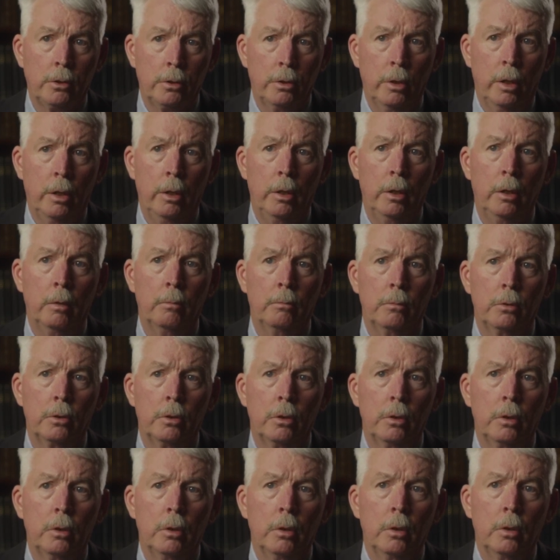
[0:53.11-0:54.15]
stadiums,
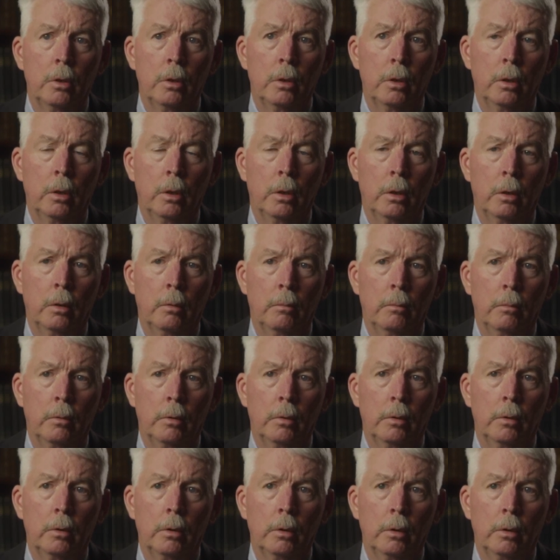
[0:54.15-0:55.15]
and